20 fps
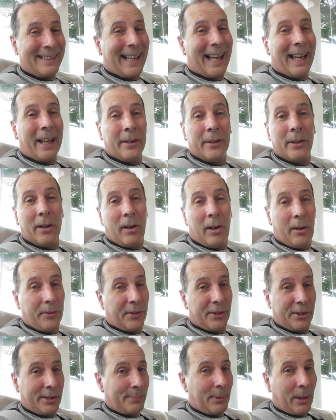done on
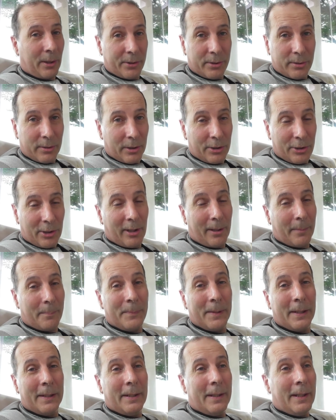the spot sort of job.
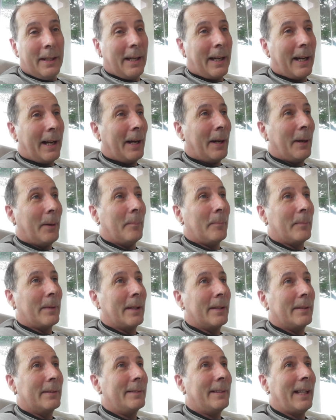
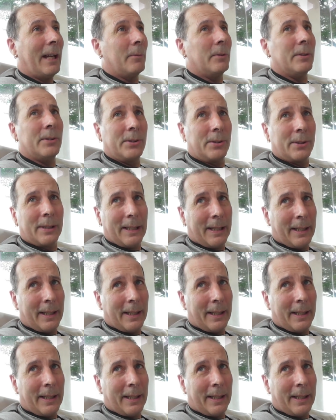That was